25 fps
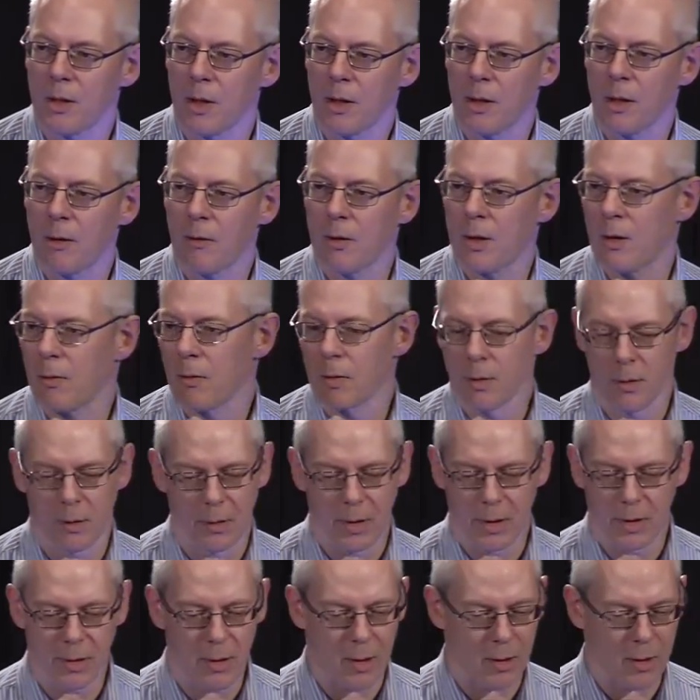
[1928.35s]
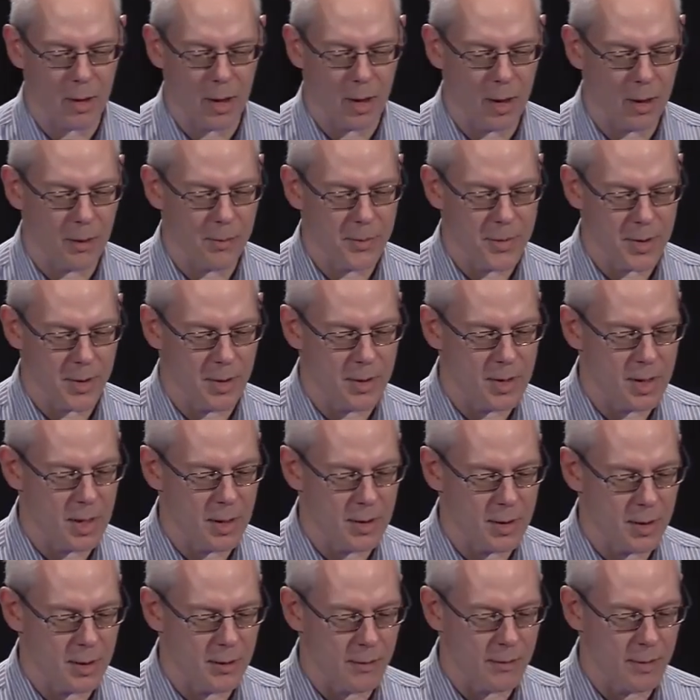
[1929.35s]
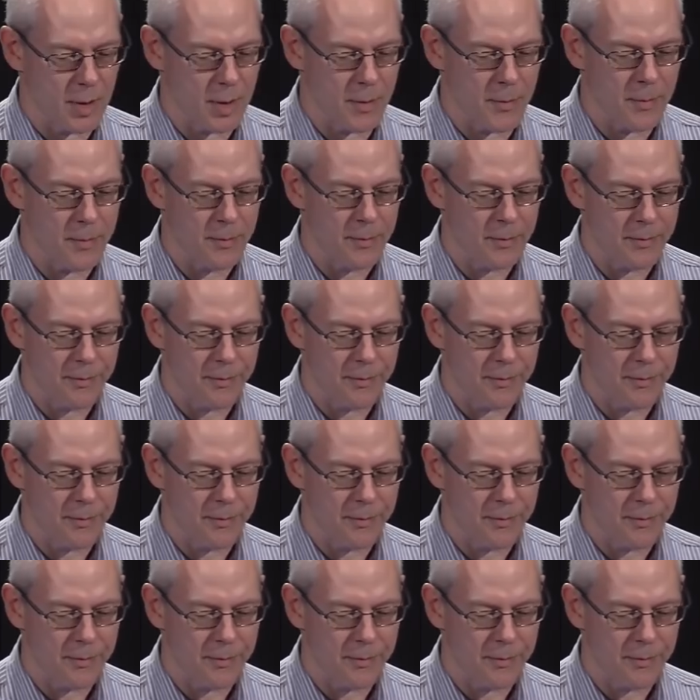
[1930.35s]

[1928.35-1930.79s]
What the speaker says: They're all in Docker Hub, so it's easy to run.